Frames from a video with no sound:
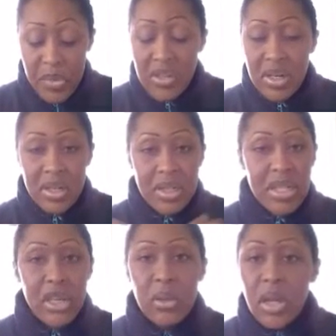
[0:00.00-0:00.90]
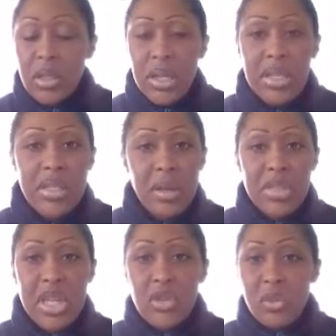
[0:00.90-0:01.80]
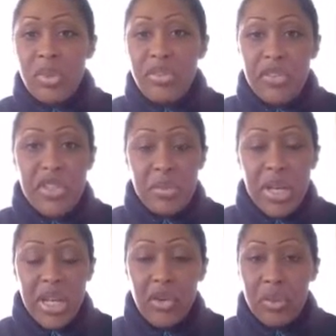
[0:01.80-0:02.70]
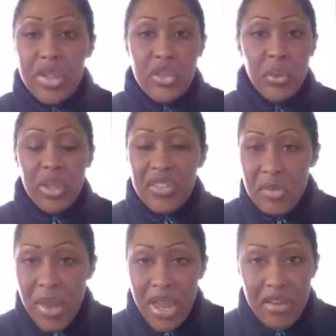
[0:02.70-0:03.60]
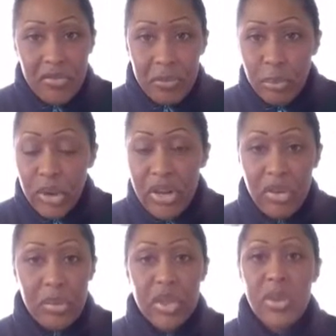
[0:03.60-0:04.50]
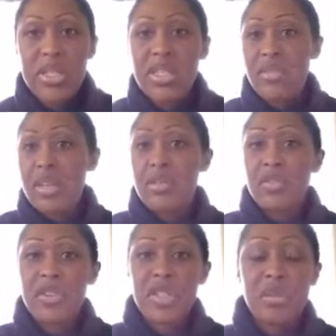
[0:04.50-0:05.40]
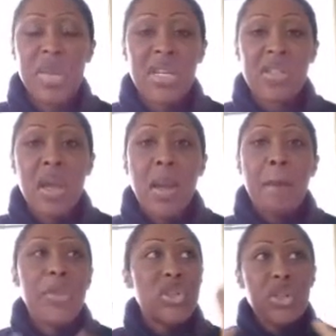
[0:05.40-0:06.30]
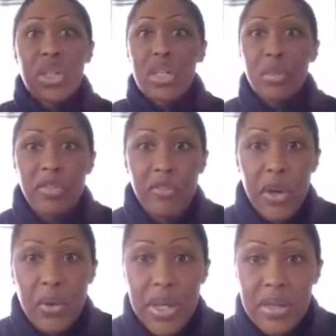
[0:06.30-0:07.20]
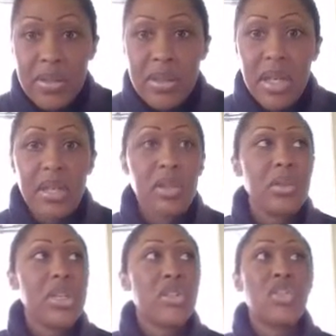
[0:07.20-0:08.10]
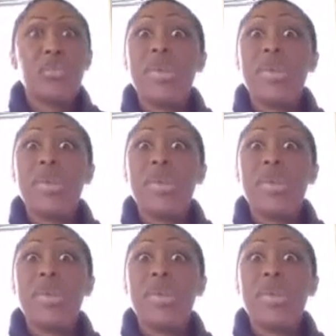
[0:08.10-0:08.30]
it's not going to take you long. Like I said, I'm going to schedule them in 15-minute increments, so we only have to pray for between 7 and 15 minutes. But you need to be focused and you need to